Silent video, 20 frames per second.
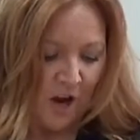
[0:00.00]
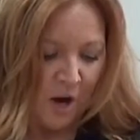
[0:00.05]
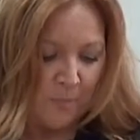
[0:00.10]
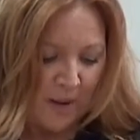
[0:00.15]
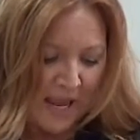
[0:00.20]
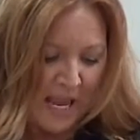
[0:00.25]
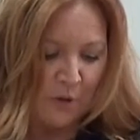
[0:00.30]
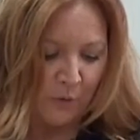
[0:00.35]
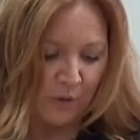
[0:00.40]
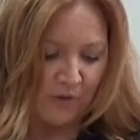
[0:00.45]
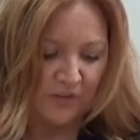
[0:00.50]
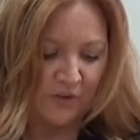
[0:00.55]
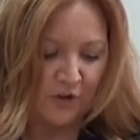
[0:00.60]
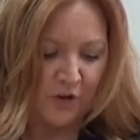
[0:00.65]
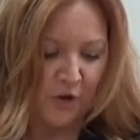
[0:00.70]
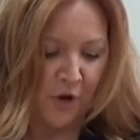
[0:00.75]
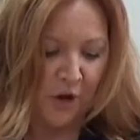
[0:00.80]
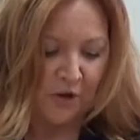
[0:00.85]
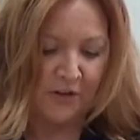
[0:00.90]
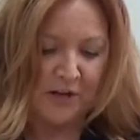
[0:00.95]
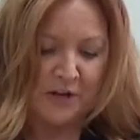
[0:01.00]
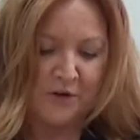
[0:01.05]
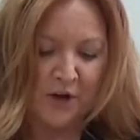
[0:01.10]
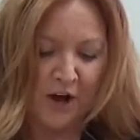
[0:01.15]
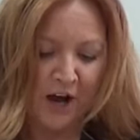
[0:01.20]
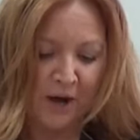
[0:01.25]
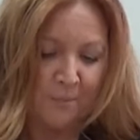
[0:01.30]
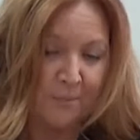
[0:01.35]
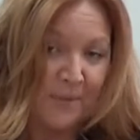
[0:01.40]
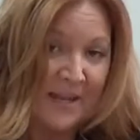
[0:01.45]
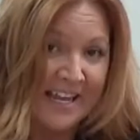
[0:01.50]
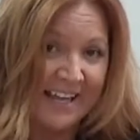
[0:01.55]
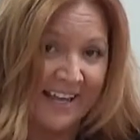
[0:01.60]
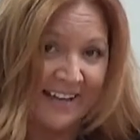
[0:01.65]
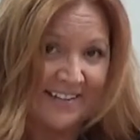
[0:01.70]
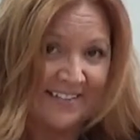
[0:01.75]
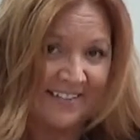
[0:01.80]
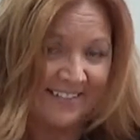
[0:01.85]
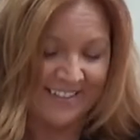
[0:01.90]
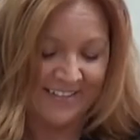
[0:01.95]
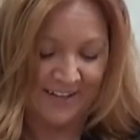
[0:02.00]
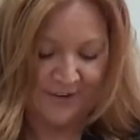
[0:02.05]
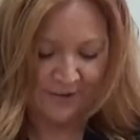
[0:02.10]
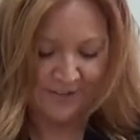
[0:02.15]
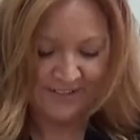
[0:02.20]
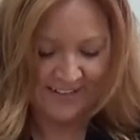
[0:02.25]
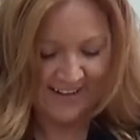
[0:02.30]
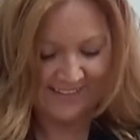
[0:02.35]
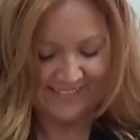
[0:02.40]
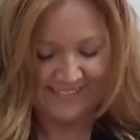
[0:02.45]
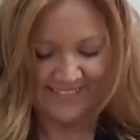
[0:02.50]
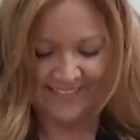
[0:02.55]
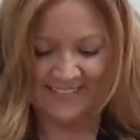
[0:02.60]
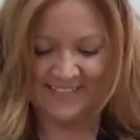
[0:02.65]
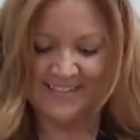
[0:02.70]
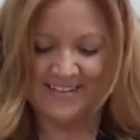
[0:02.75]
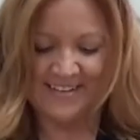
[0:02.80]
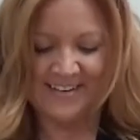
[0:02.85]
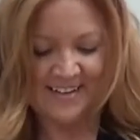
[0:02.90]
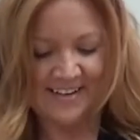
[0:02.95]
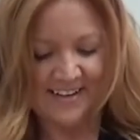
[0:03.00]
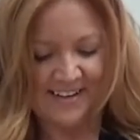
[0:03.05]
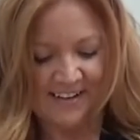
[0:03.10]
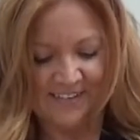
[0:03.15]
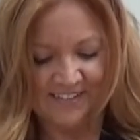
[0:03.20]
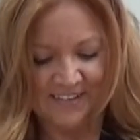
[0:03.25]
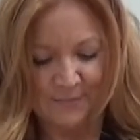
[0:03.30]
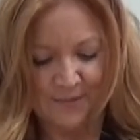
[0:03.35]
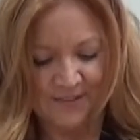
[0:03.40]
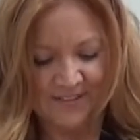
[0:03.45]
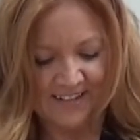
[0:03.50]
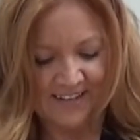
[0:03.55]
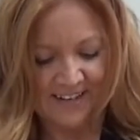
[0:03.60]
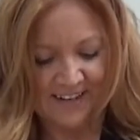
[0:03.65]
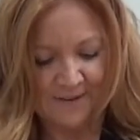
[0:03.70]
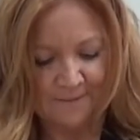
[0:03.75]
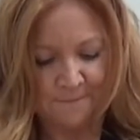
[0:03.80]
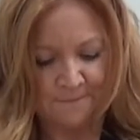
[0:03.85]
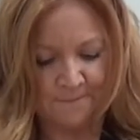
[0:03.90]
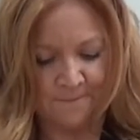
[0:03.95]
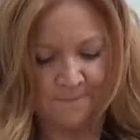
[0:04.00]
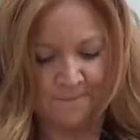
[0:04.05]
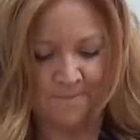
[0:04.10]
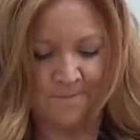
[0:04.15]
Opaque ones are good, then you can't peek in to see the contents. So put it in.